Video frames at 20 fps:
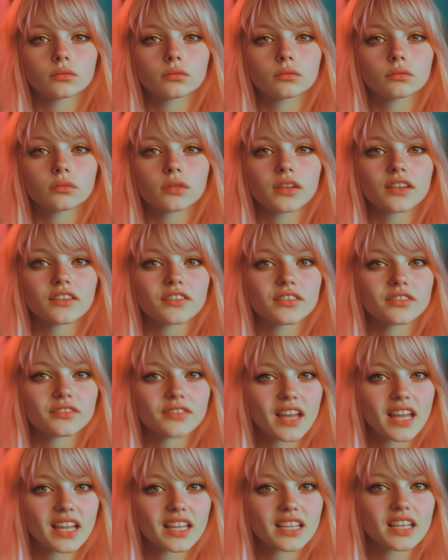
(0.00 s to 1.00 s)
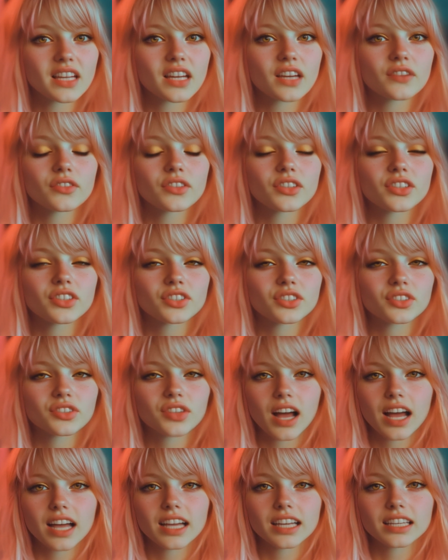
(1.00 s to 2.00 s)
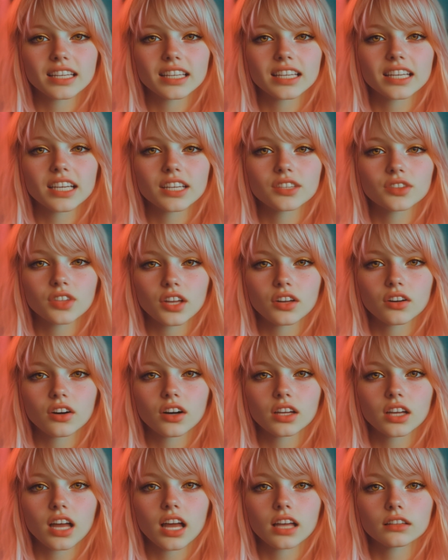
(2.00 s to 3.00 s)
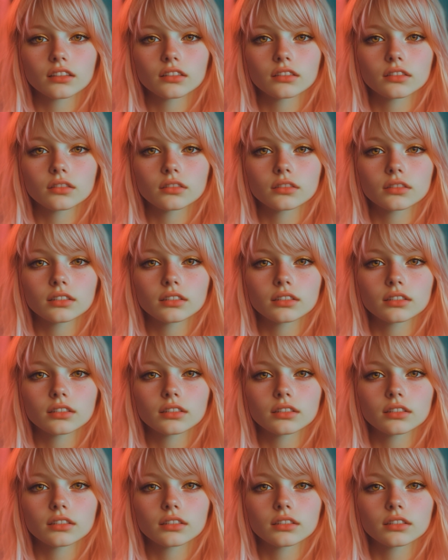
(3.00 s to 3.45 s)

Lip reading: but the fate of society is in our hands.